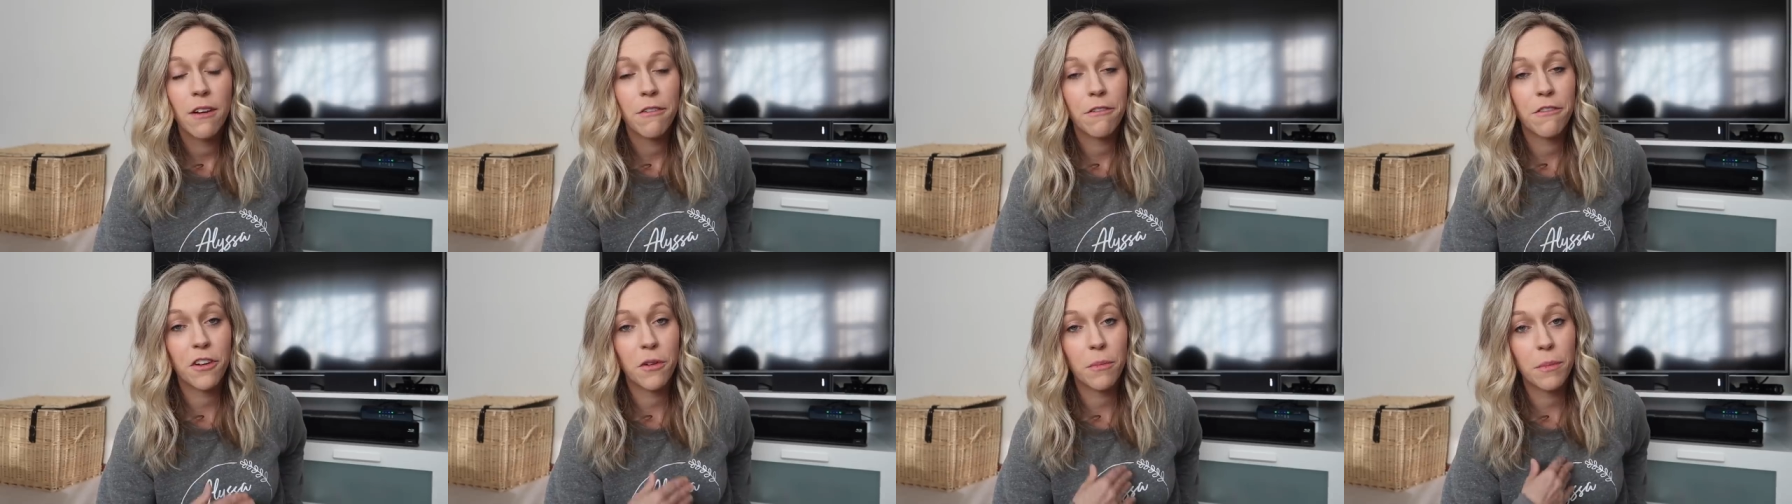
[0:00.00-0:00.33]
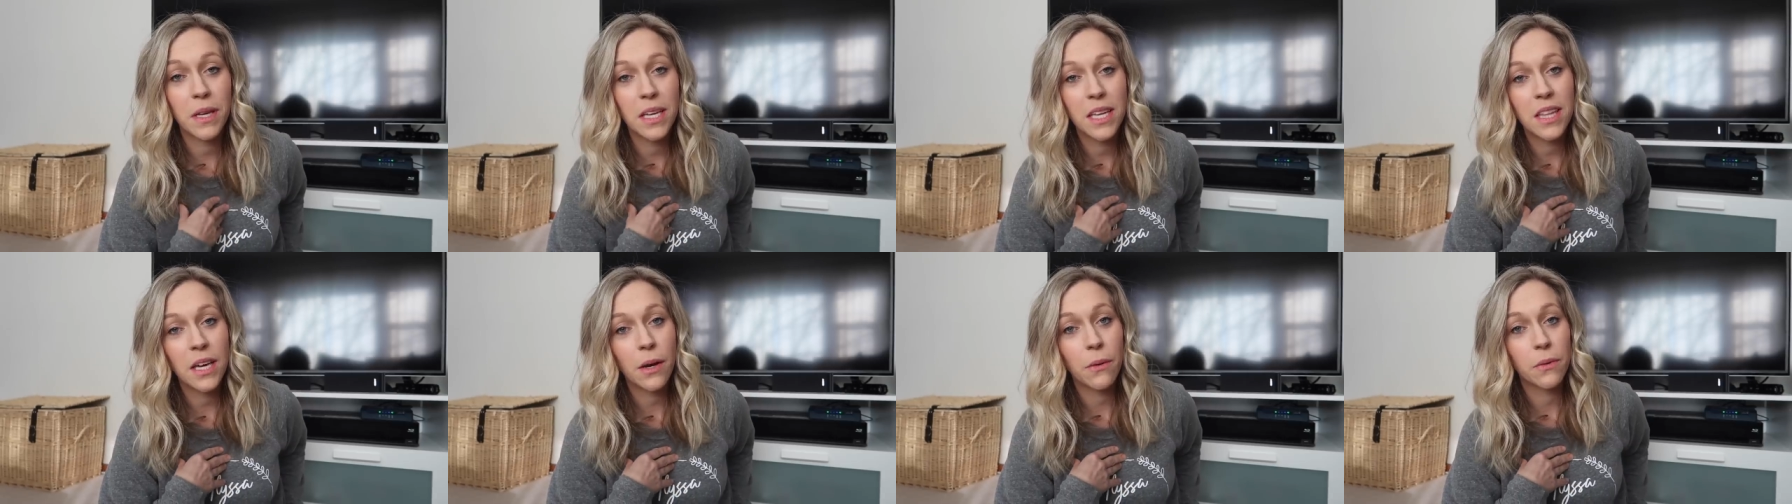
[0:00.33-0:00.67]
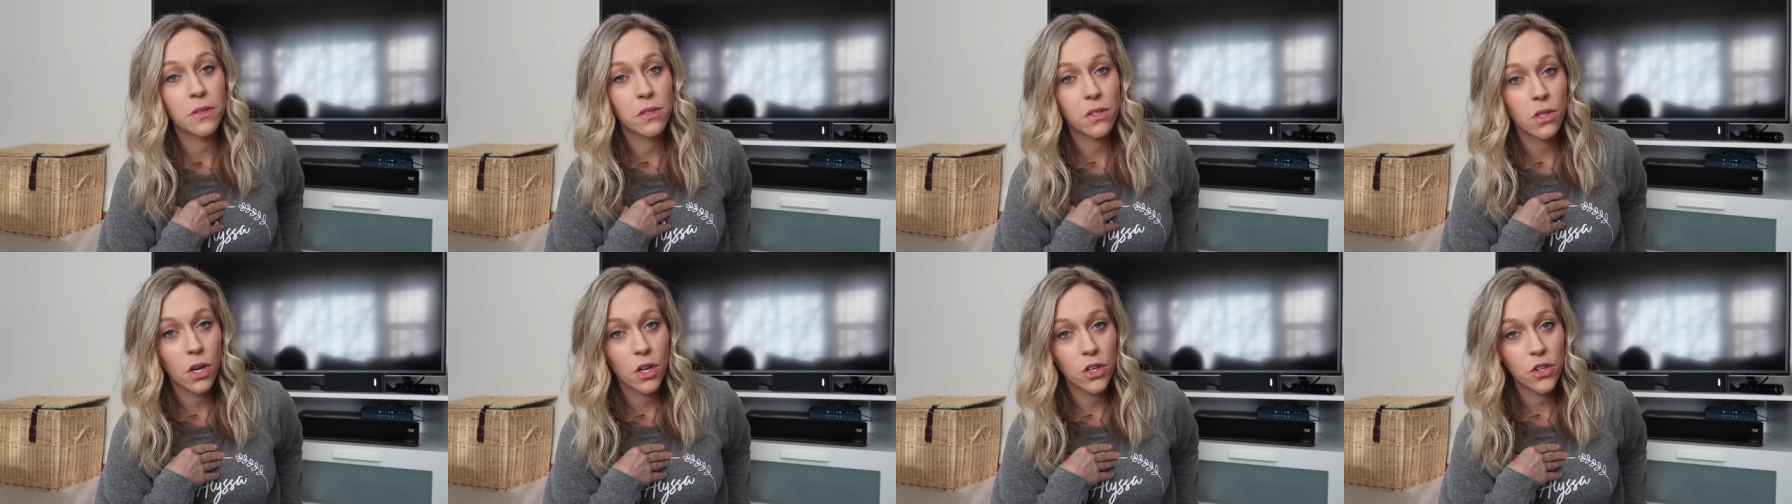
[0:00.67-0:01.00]
For me, that
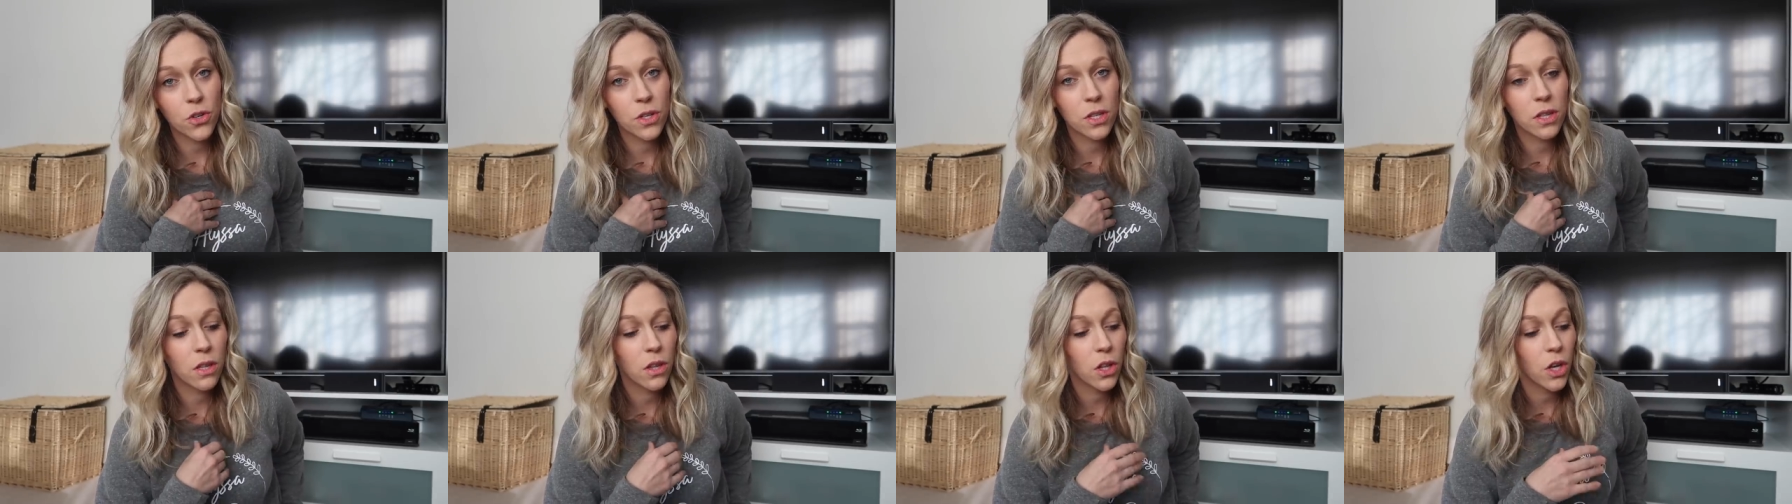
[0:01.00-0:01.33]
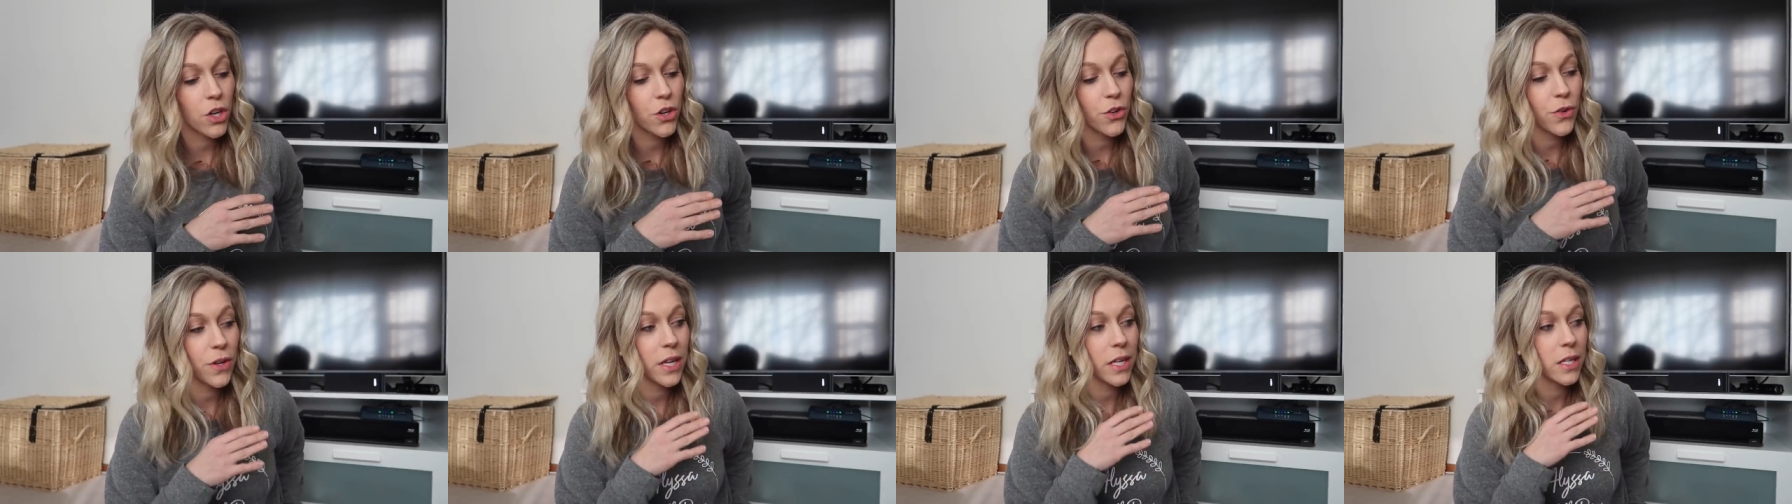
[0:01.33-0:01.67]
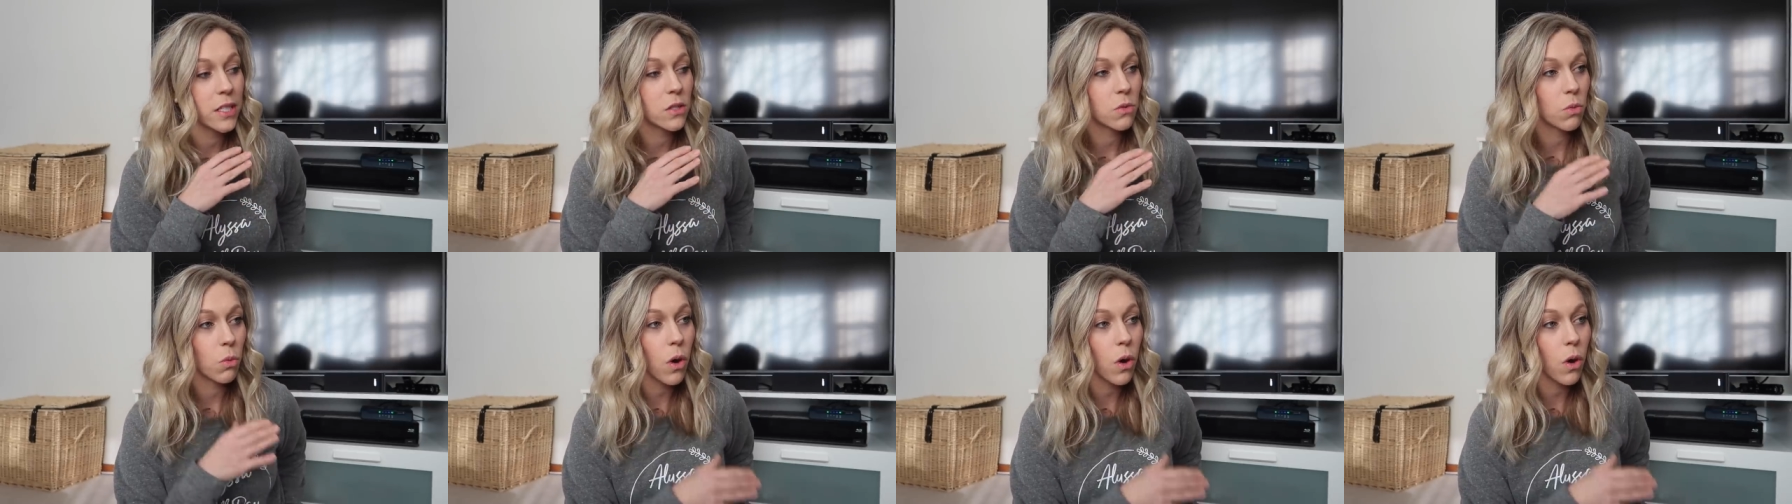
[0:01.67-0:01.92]
was laundry. The laundry gets